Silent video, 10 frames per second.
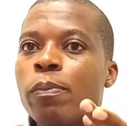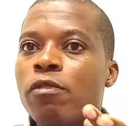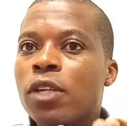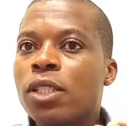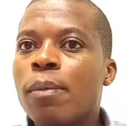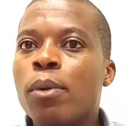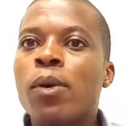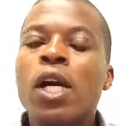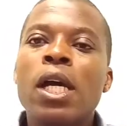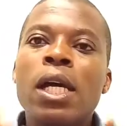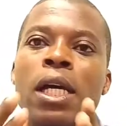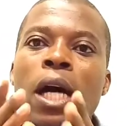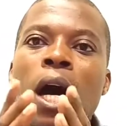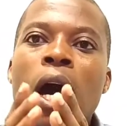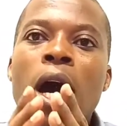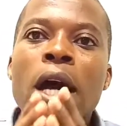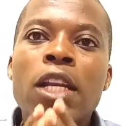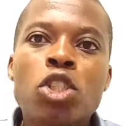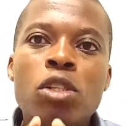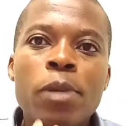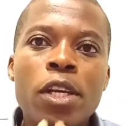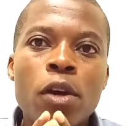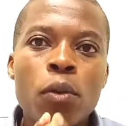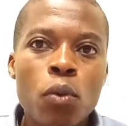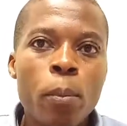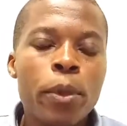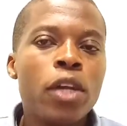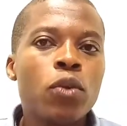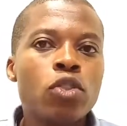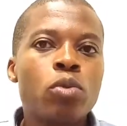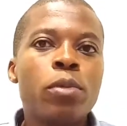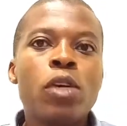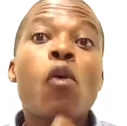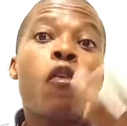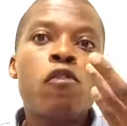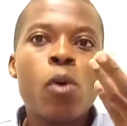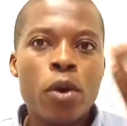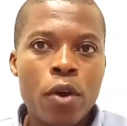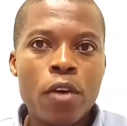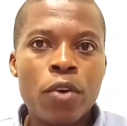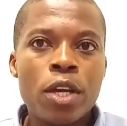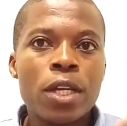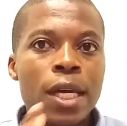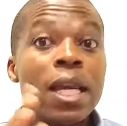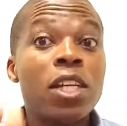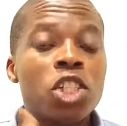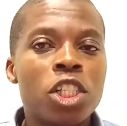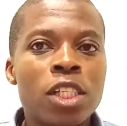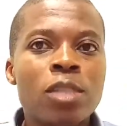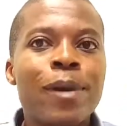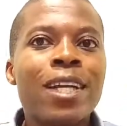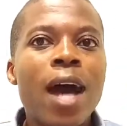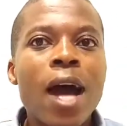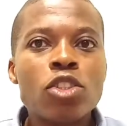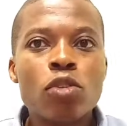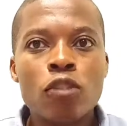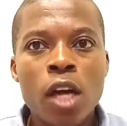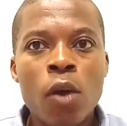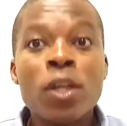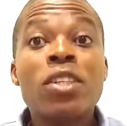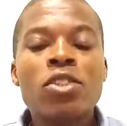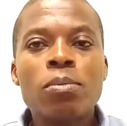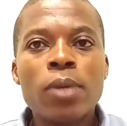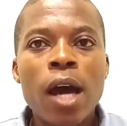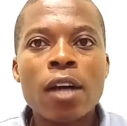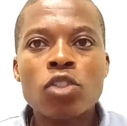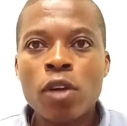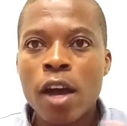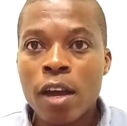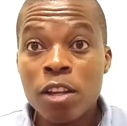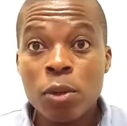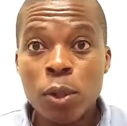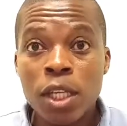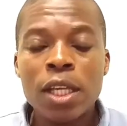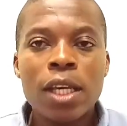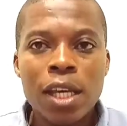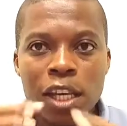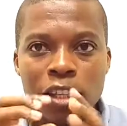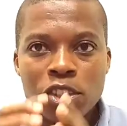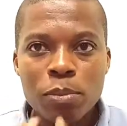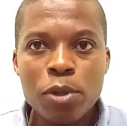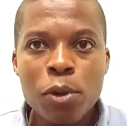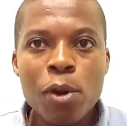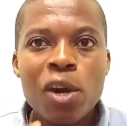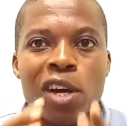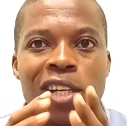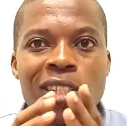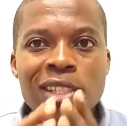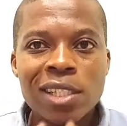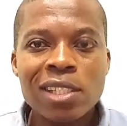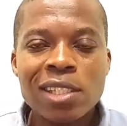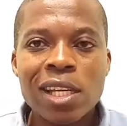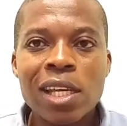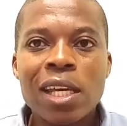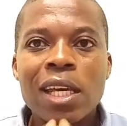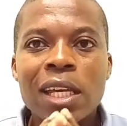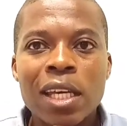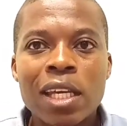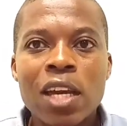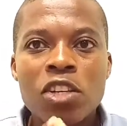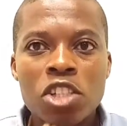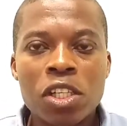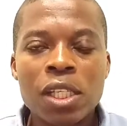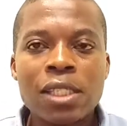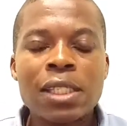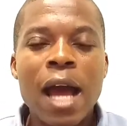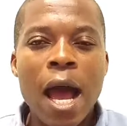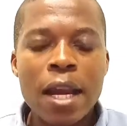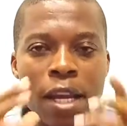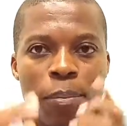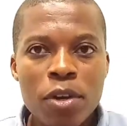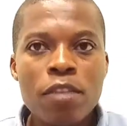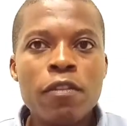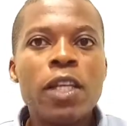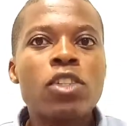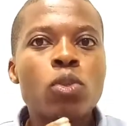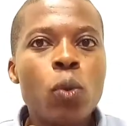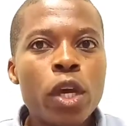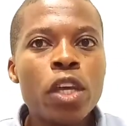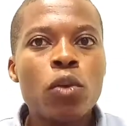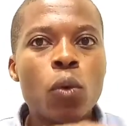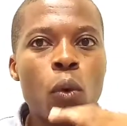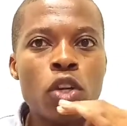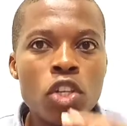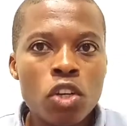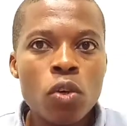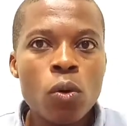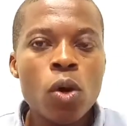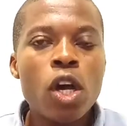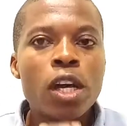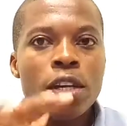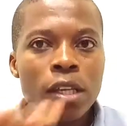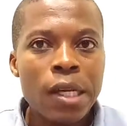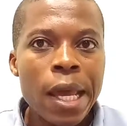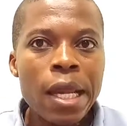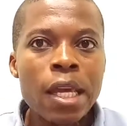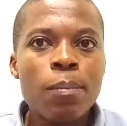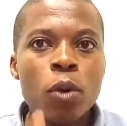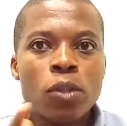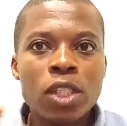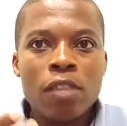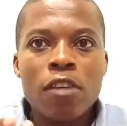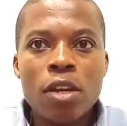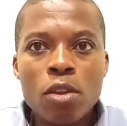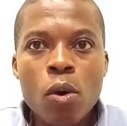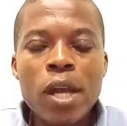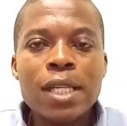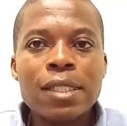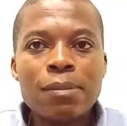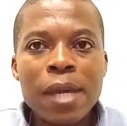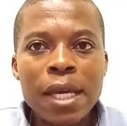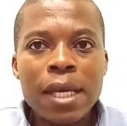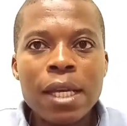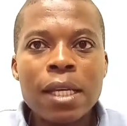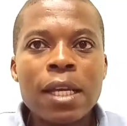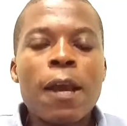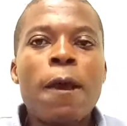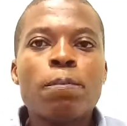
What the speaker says: people, for example, National Media Group, it used to be over 100 Kenyan shillings, but as of now, it is, as I quote, it is below 60 Kenyan shillings, and I believe it is going to continue declining, because even though it is making